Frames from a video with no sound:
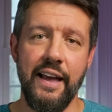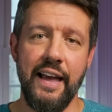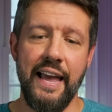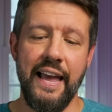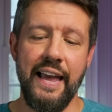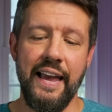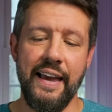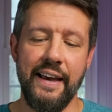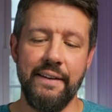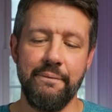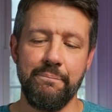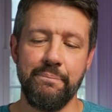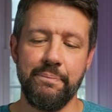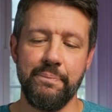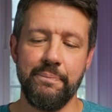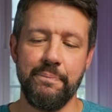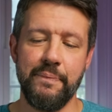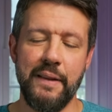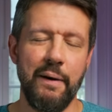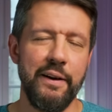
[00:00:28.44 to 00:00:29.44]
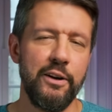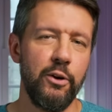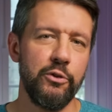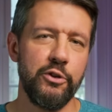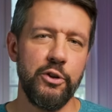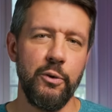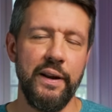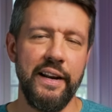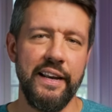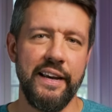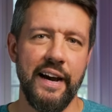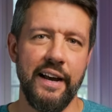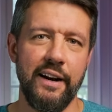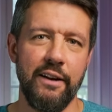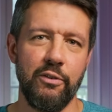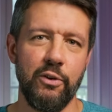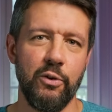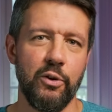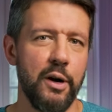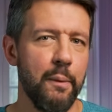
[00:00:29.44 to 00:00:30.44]
And now I don't do any kind
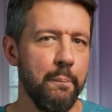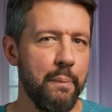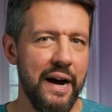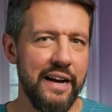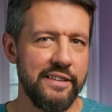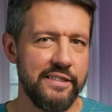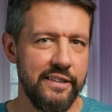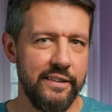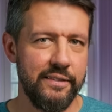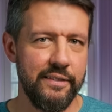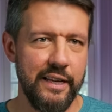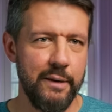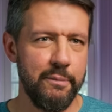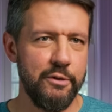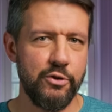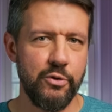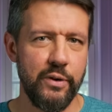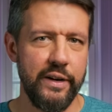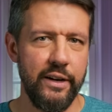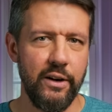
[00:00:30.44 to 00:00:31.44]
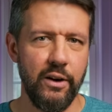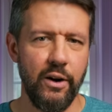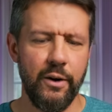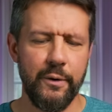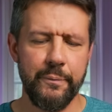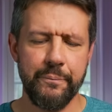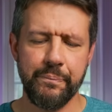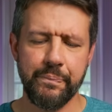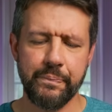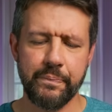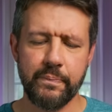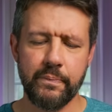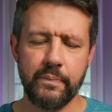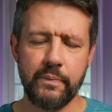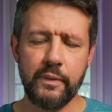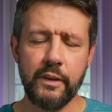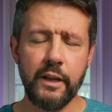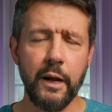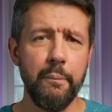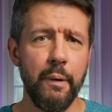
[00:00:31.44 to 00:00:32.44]
of real composite imagery at all,
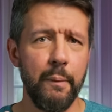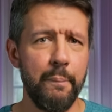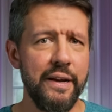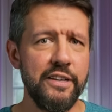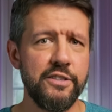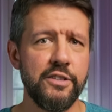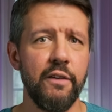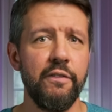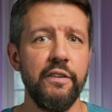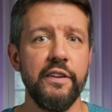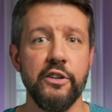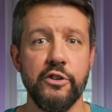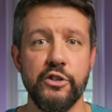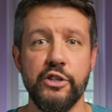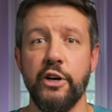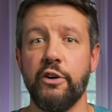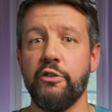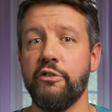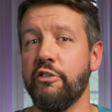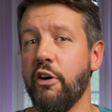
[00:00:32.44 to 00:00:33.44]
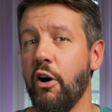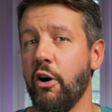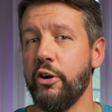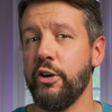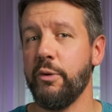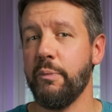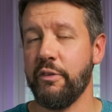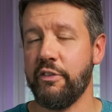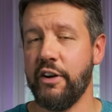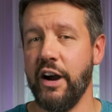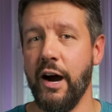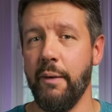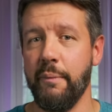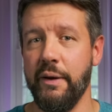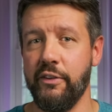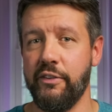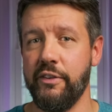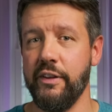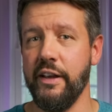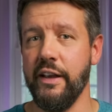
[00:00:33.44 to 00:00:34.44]
but based off of the sheer volume of
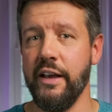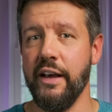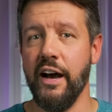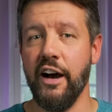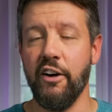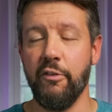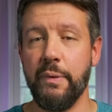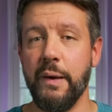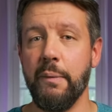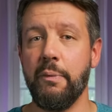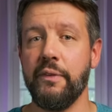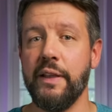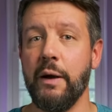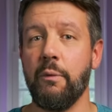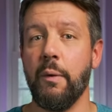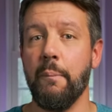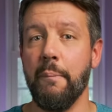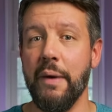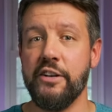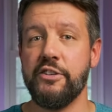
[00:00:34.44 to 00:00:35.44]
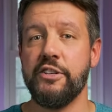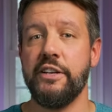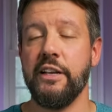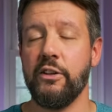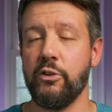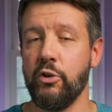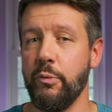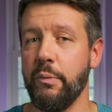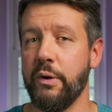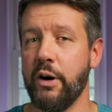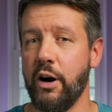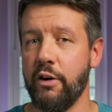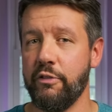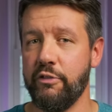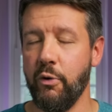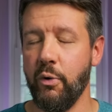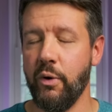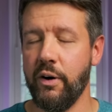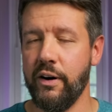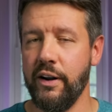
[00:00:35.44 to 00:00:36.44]
comments of people that were mentioning Luminar
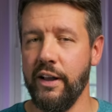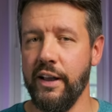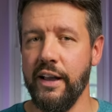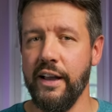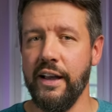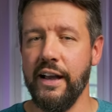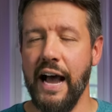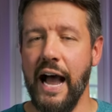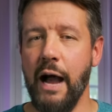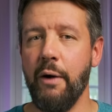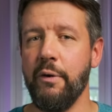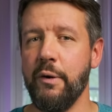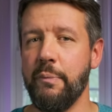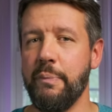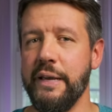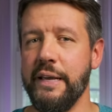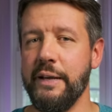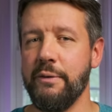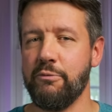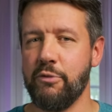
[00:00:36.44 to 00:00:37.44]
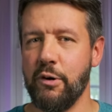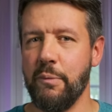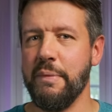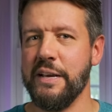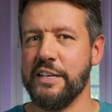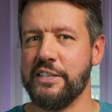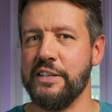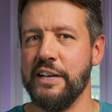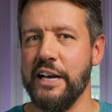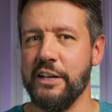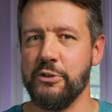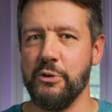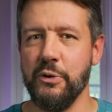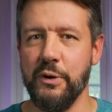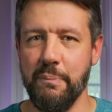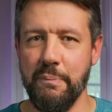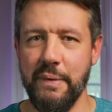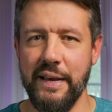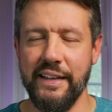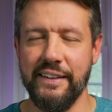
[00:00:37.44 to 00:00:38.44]
4, I would be remiss not to
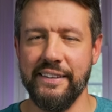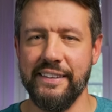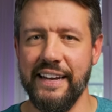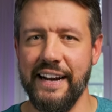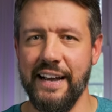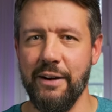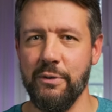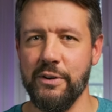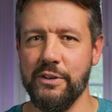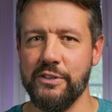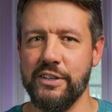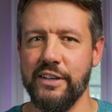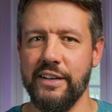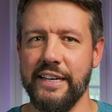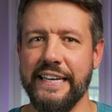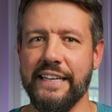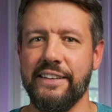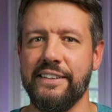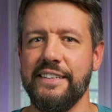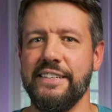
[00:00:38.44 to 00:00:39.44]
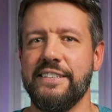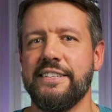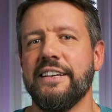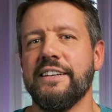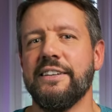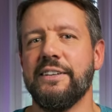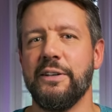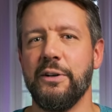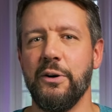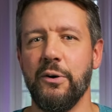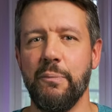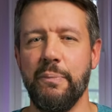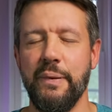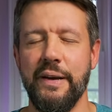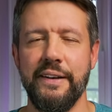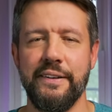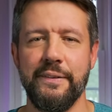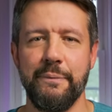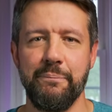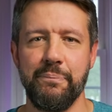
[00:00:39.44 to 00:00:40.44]
admit that I was uh, at least a little
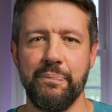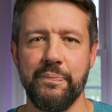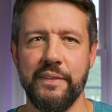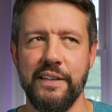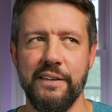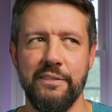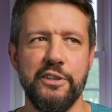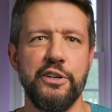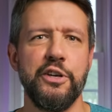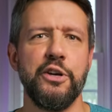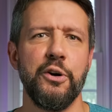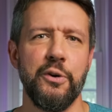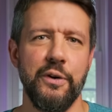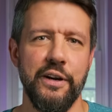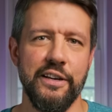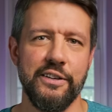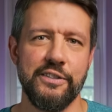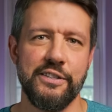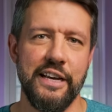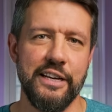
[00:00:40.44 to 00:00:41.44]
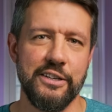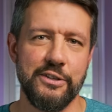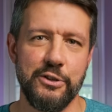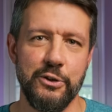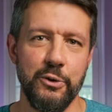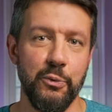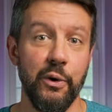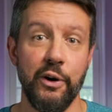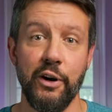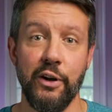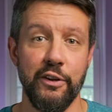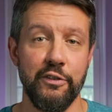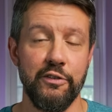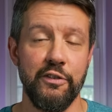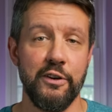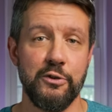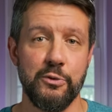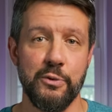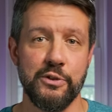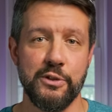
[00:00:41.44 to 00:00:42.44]
bit curious as to what all the
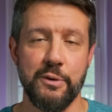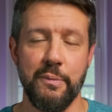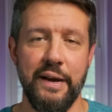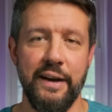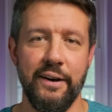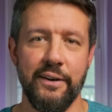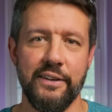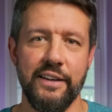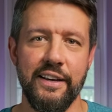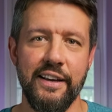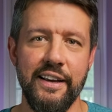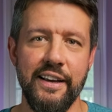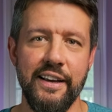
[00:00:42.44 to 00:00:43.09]
fuss was about.